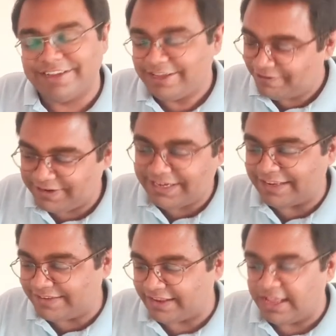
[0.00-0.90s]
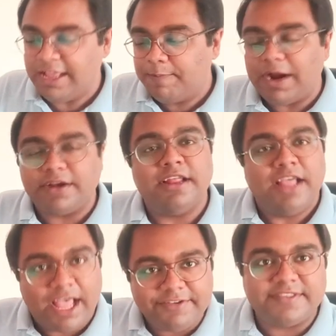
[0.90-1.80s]
Fantastic. But
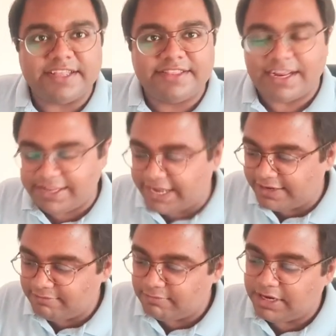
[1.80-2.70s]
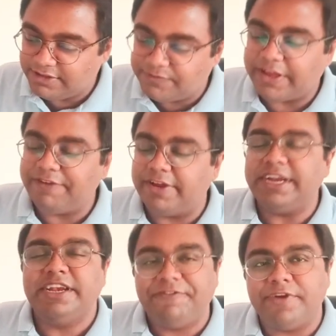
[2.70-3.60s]
having said that, again, it's very, very
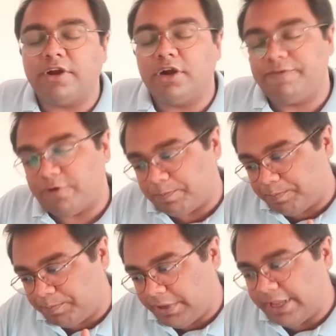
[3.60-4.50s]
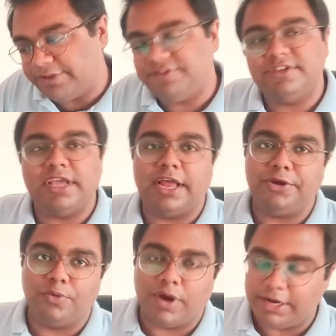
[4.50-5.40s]
difficult for PNG and
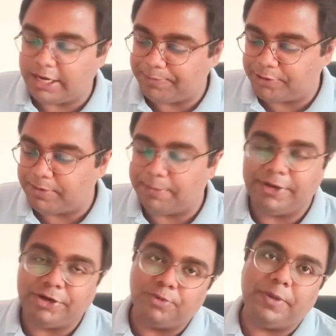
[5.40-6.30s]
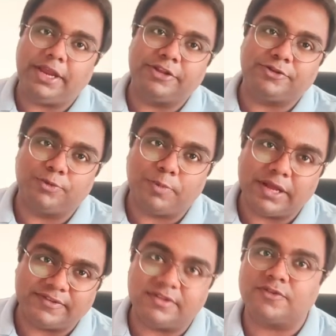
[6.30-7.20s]
Uganda probably to make it through
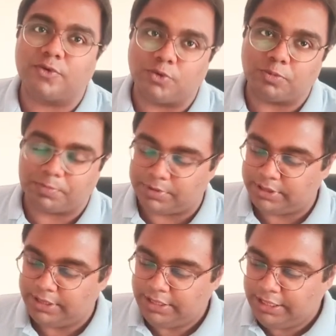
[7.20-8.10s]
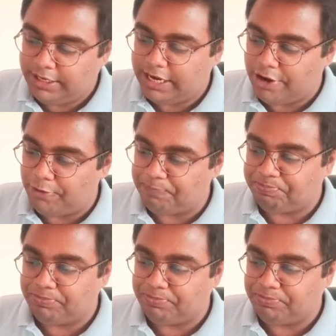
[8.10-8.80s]
past this group. Now,